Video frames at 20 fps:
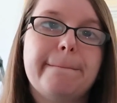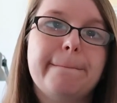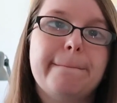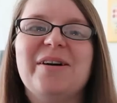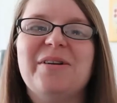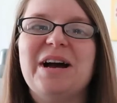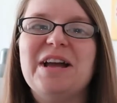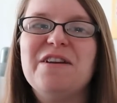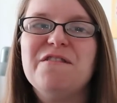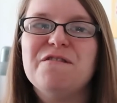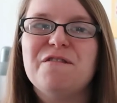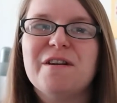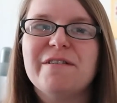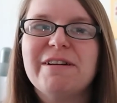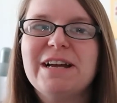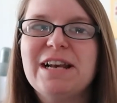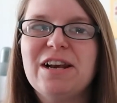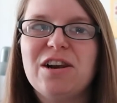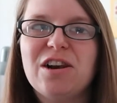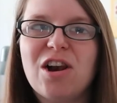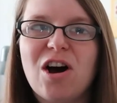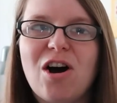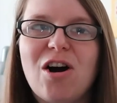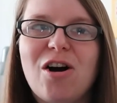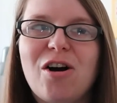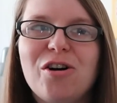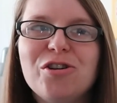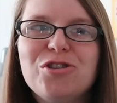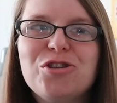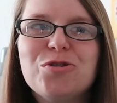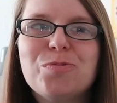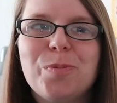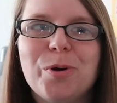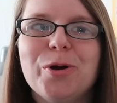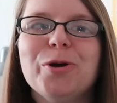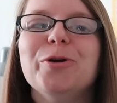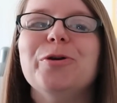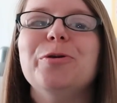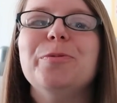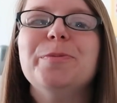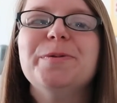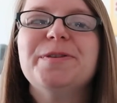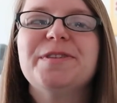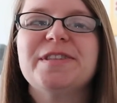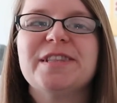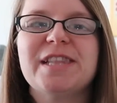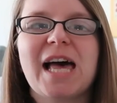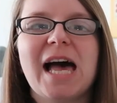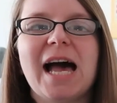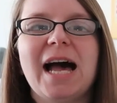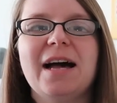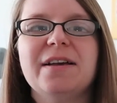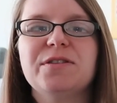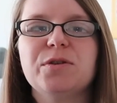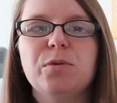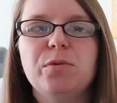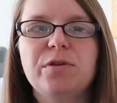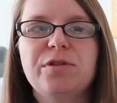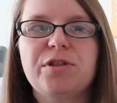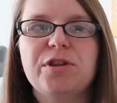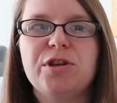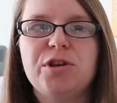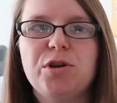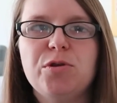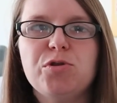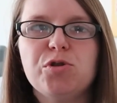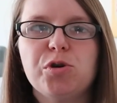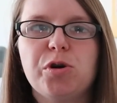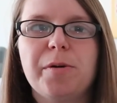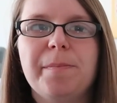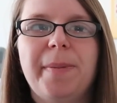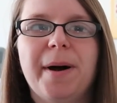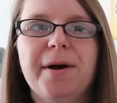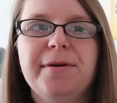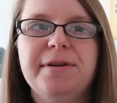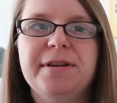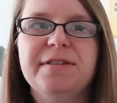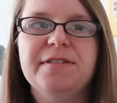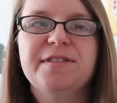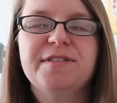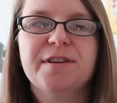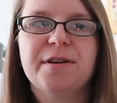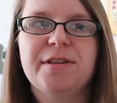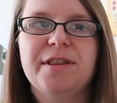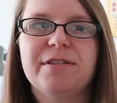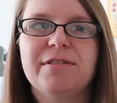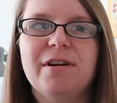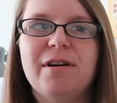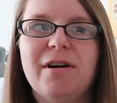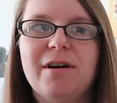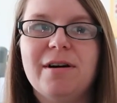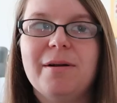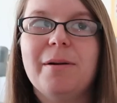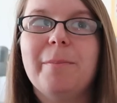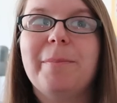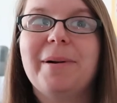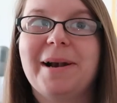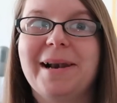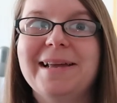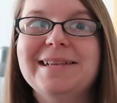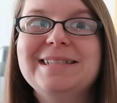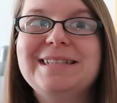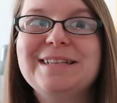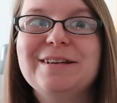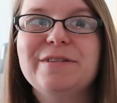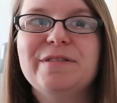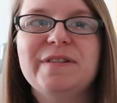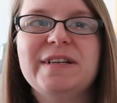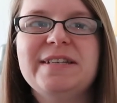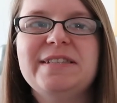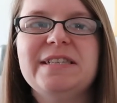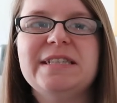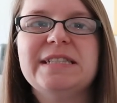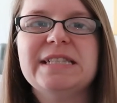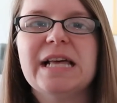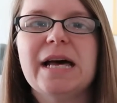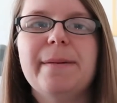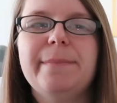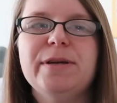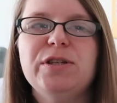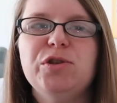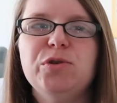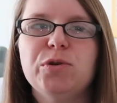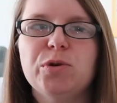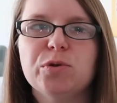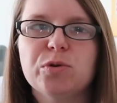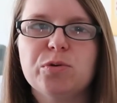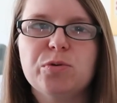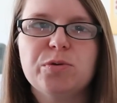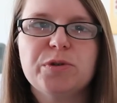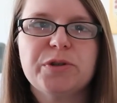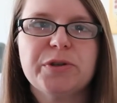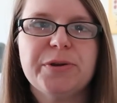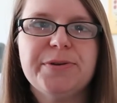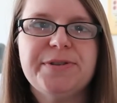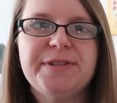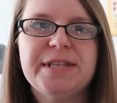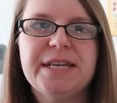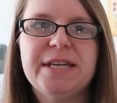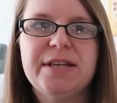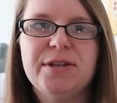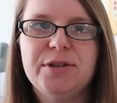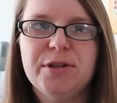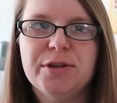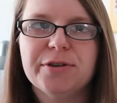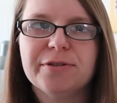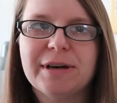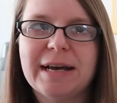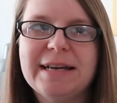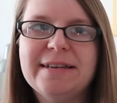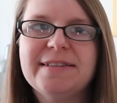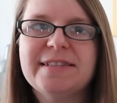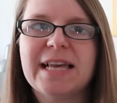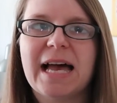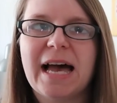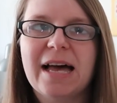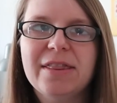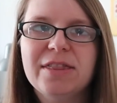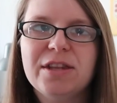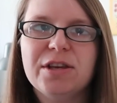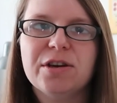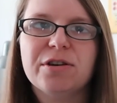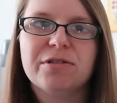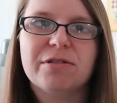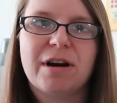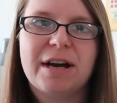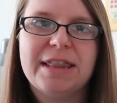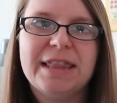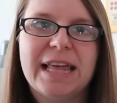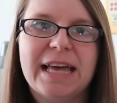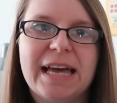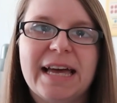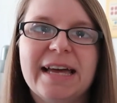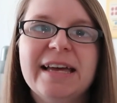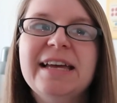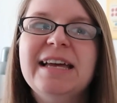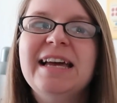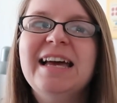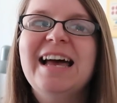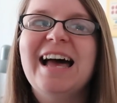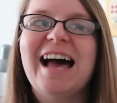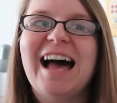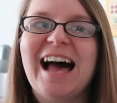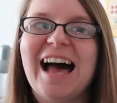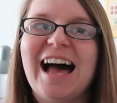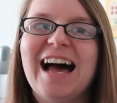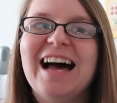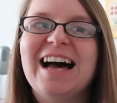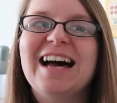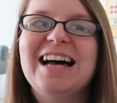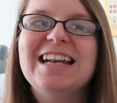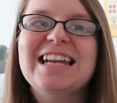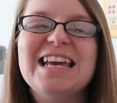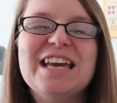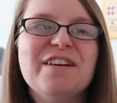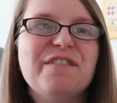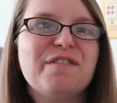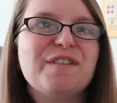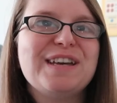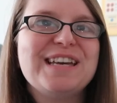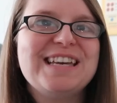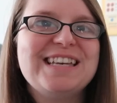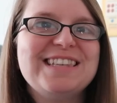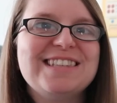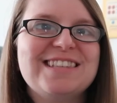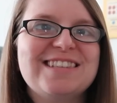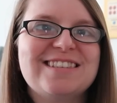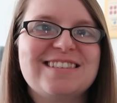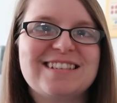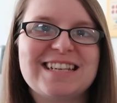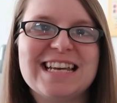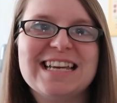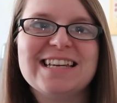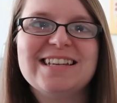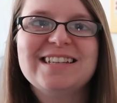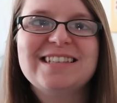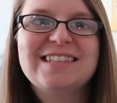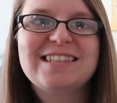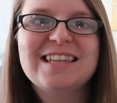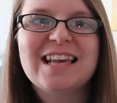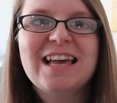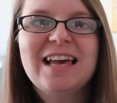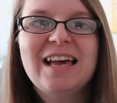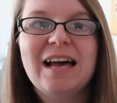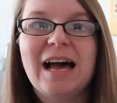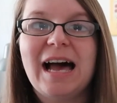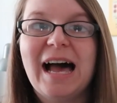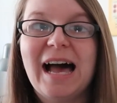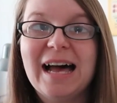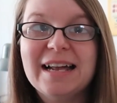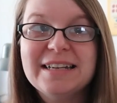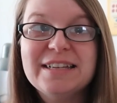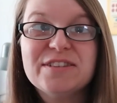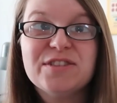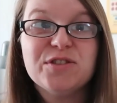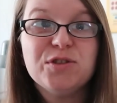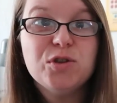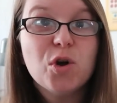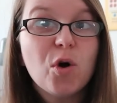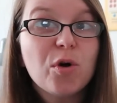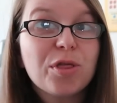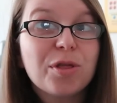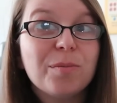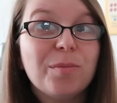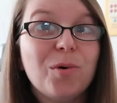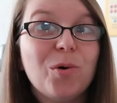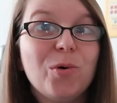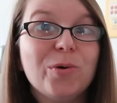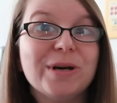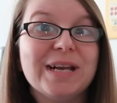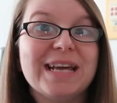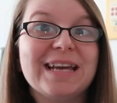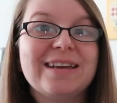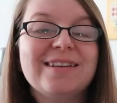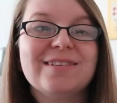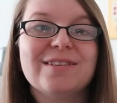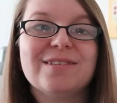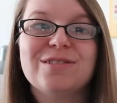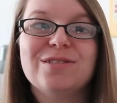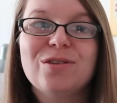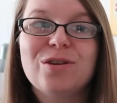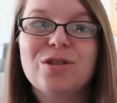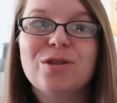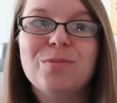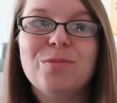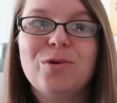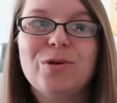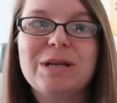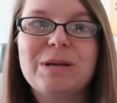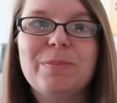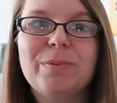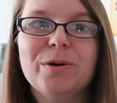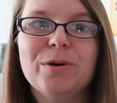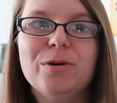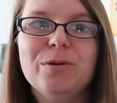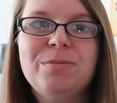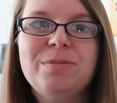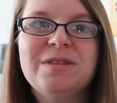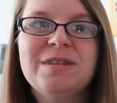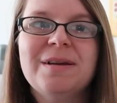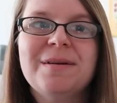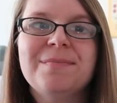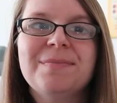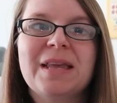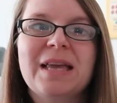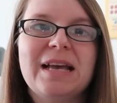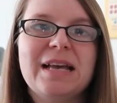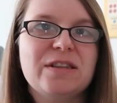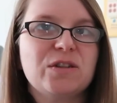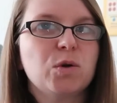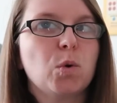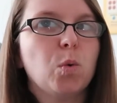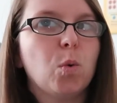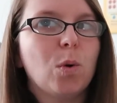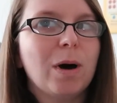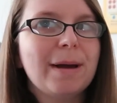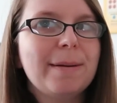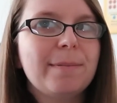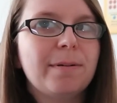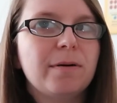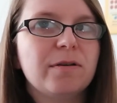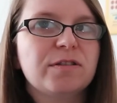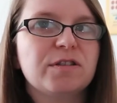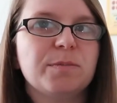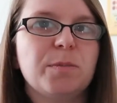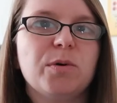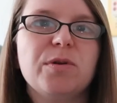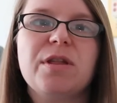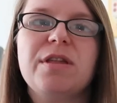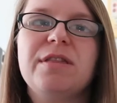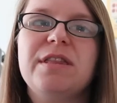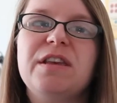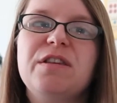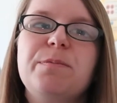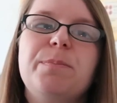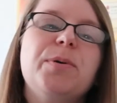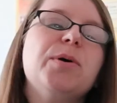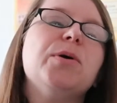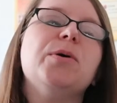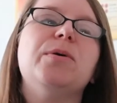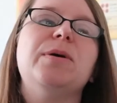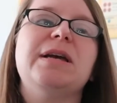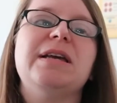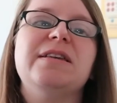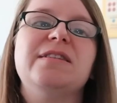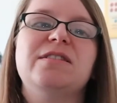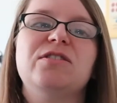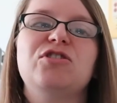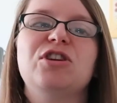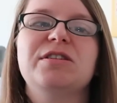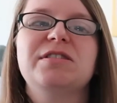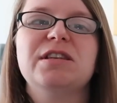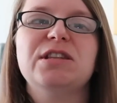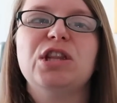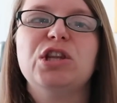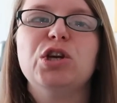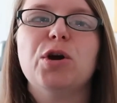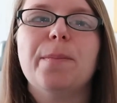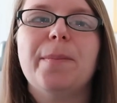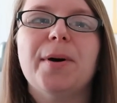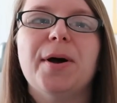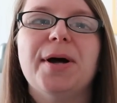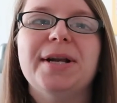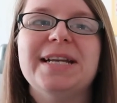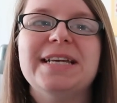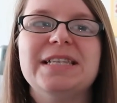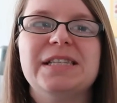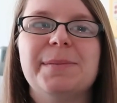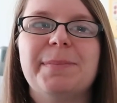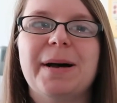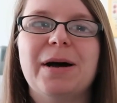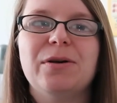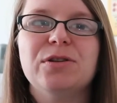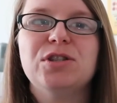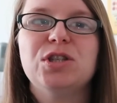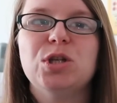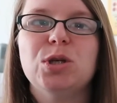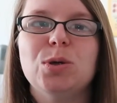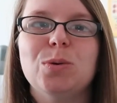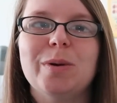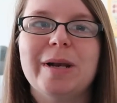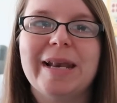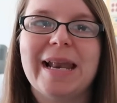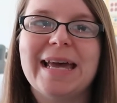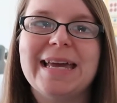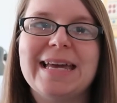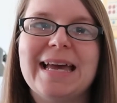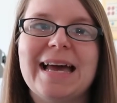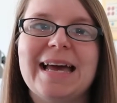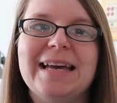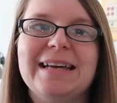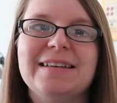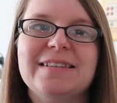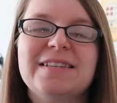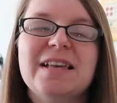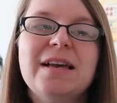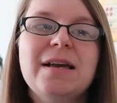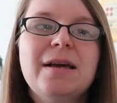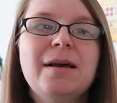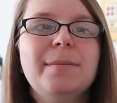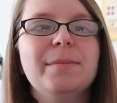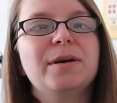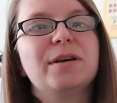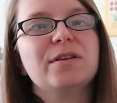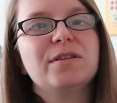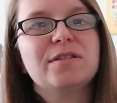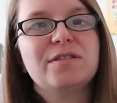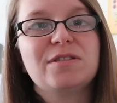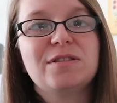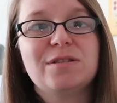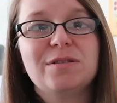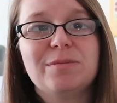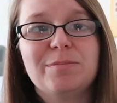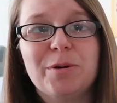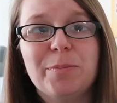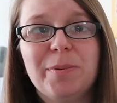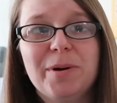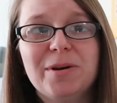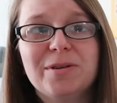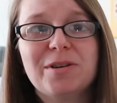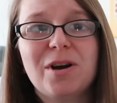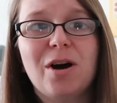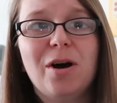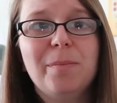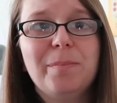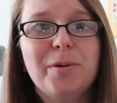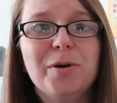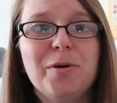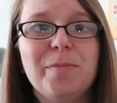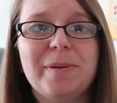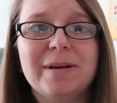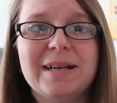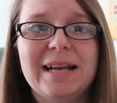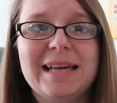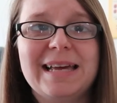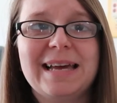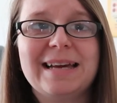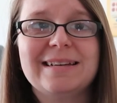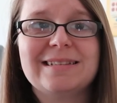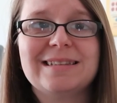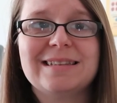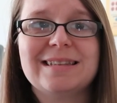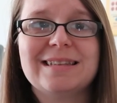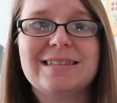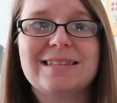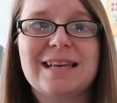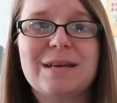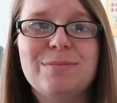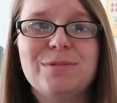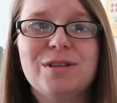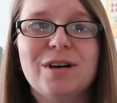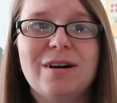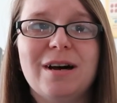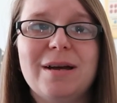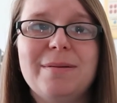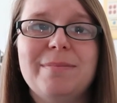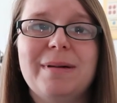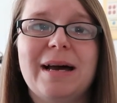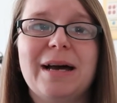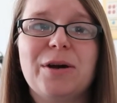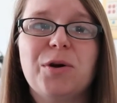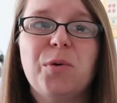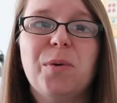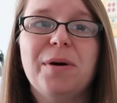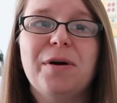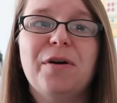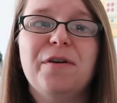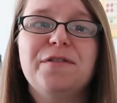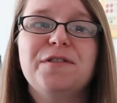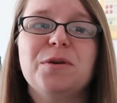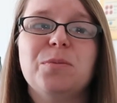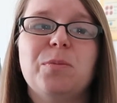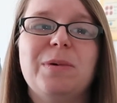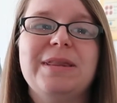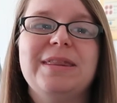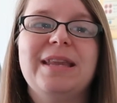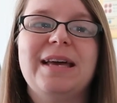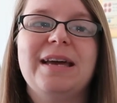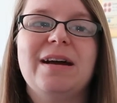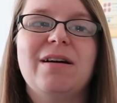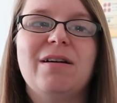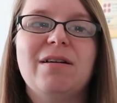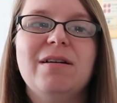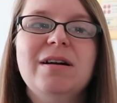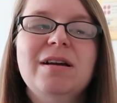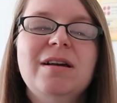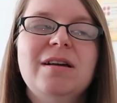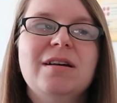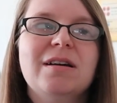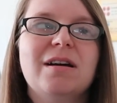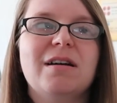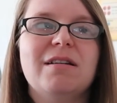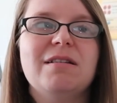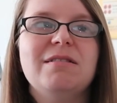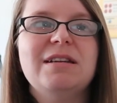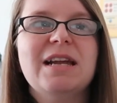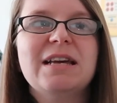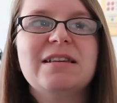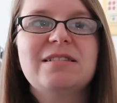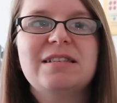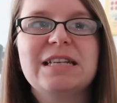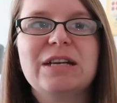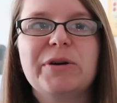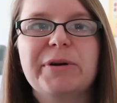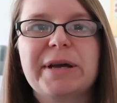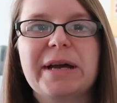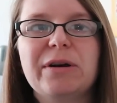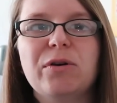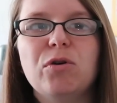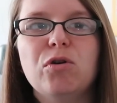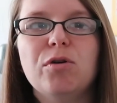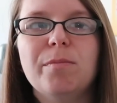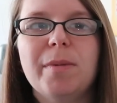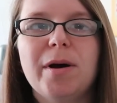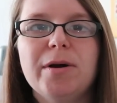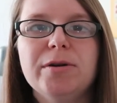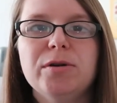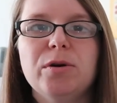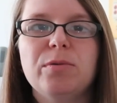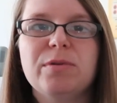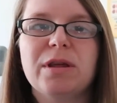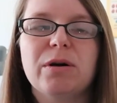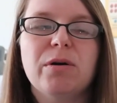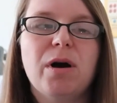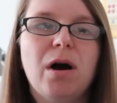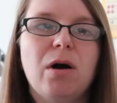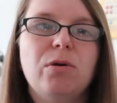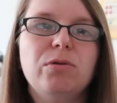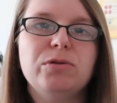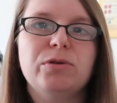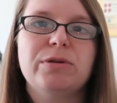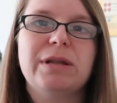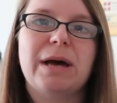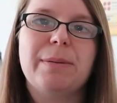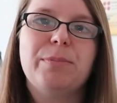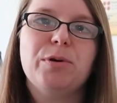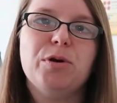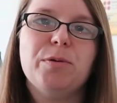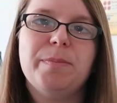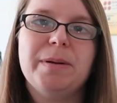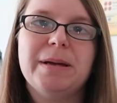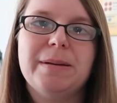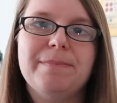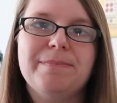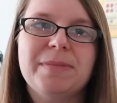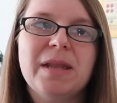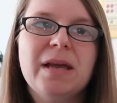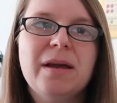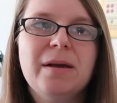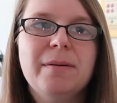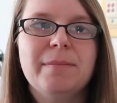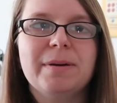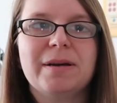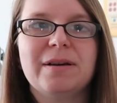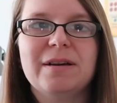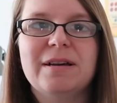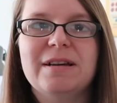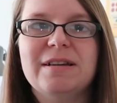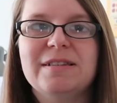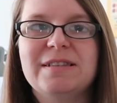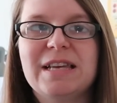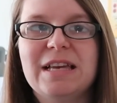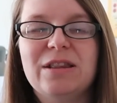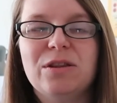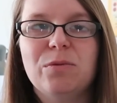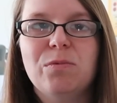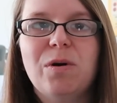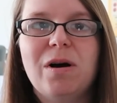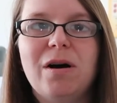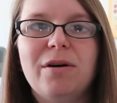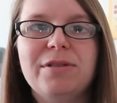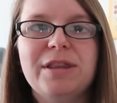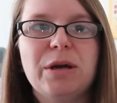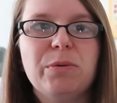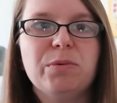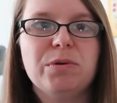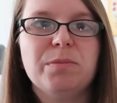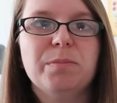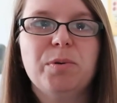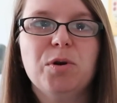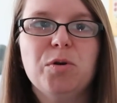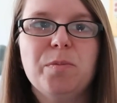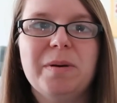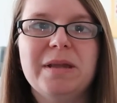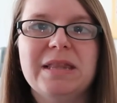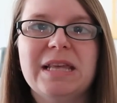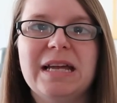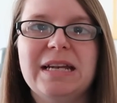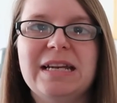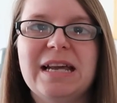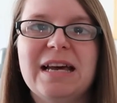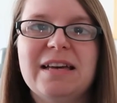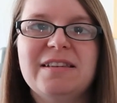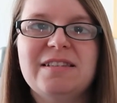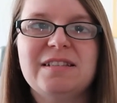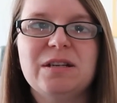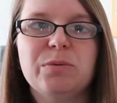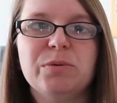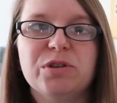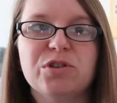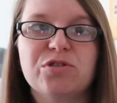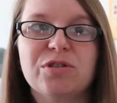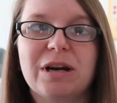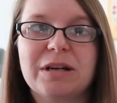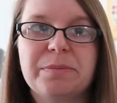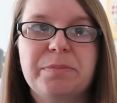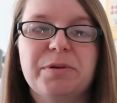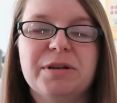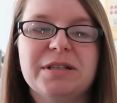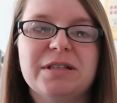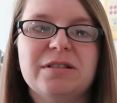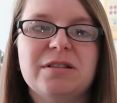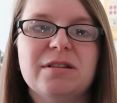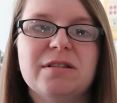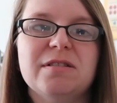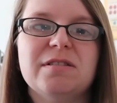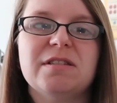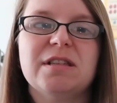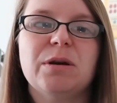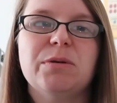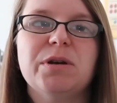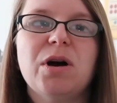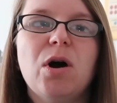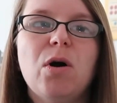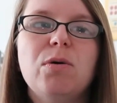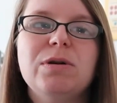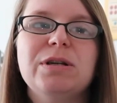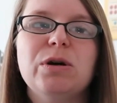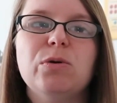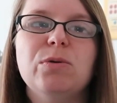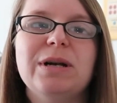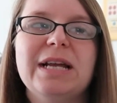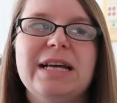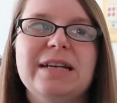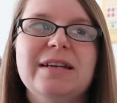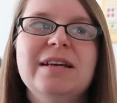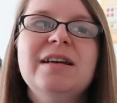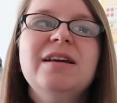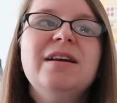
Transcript: Now a very large poops that has all of the usual components so there are plenty of feces there but you can also see urates and the urine there and if it stinks and it's not the morning so it's not the morning poops it's quite possible that this poo is suggesting that your bird is about to lay eggs because your bird can't poop and lay eggs at the same time and quite often when they are kind of nesting or getting hormonal they'll hold all that poop in because in the wild they wouldn't poop in their nest it would attract predators they would hold it all in